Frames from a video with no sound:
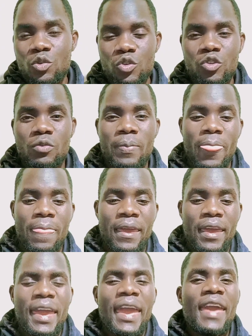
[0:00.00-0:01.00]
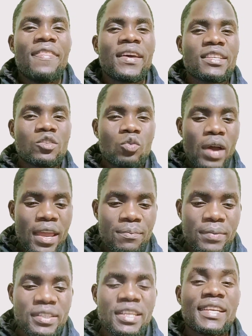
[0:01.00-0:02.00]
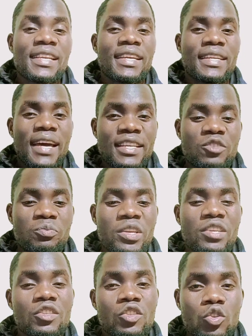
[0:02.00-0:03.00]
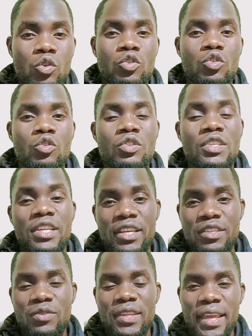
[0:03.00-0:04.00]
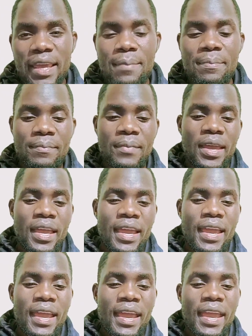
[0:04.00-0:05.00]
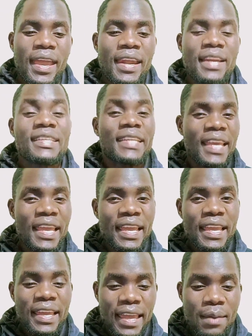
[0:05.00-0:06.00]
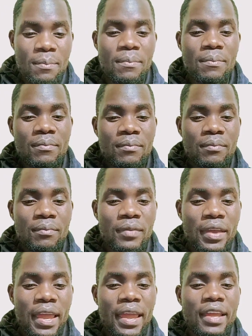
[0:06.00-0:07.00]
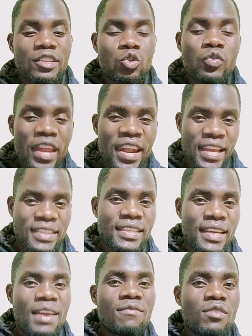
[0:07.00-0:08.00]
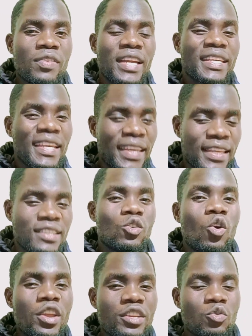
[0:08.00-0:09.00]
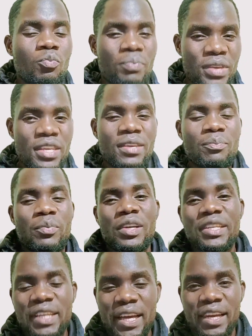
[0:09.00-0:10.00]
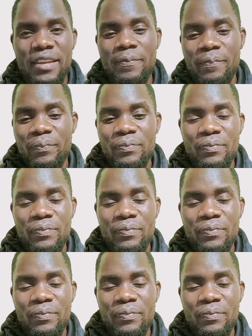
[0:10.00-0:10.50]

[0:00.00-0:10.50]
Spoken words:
Tuju. And that is why President Kenyatta has been so, so serious with him and taking him to the next level that he is going to be politically.